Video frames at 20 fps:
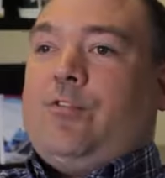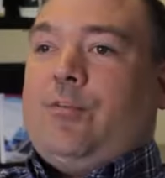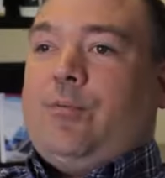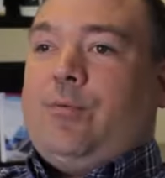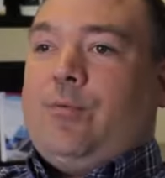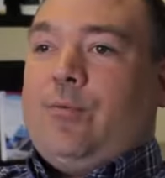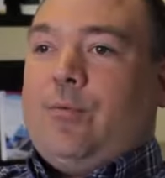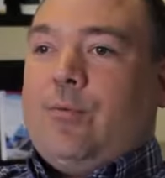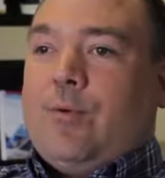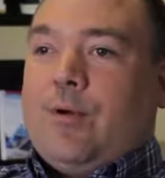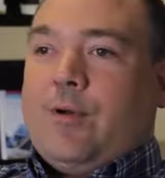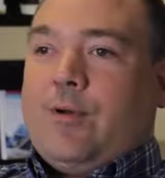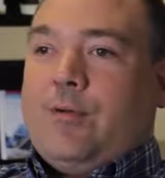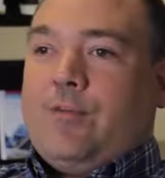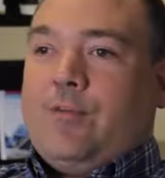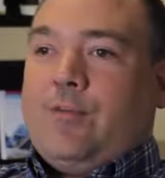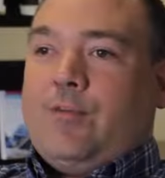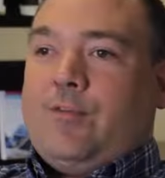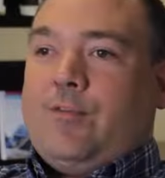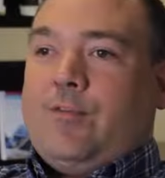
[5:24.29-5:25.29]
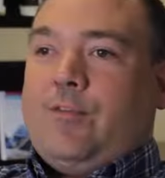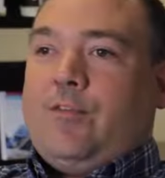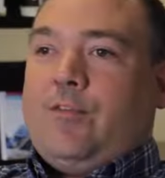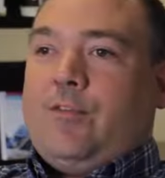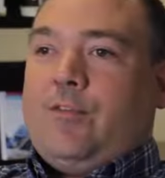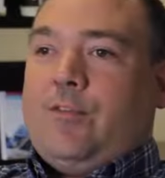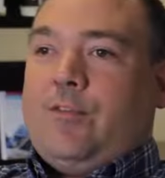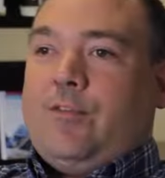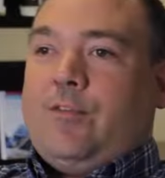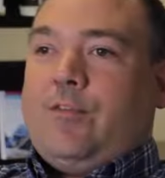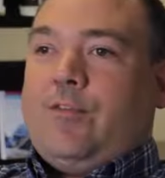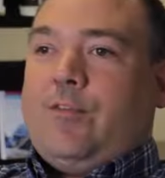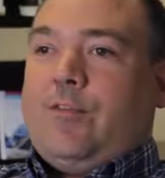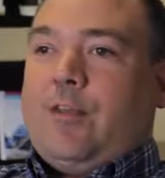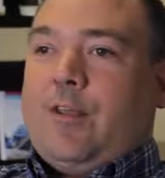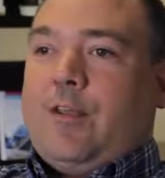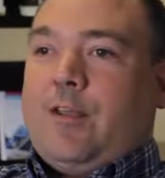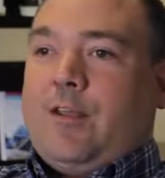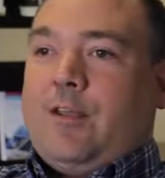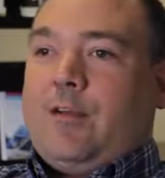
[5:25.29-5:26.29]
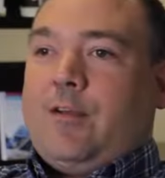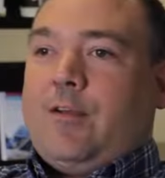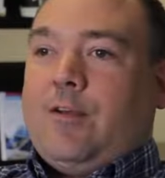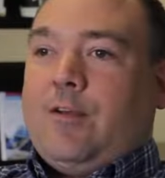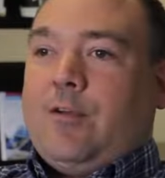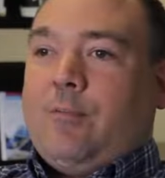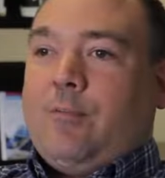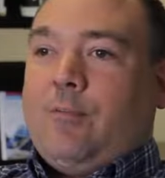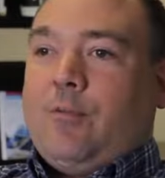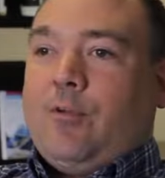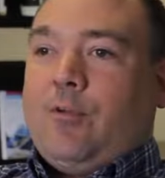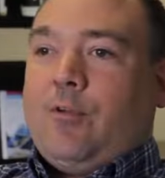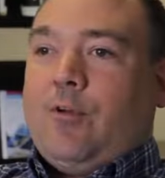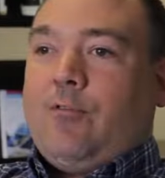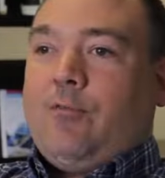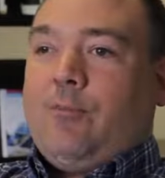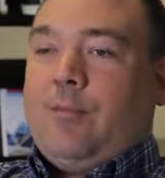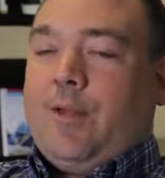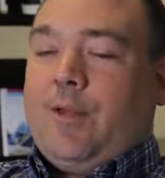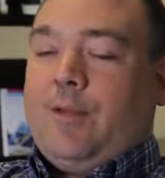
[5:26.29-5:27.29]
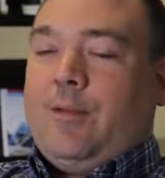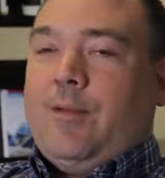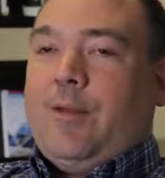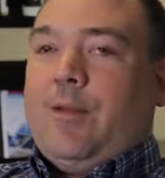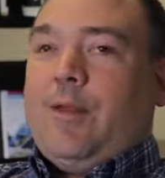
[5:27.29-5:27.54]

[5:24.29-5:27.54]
to take blood off me.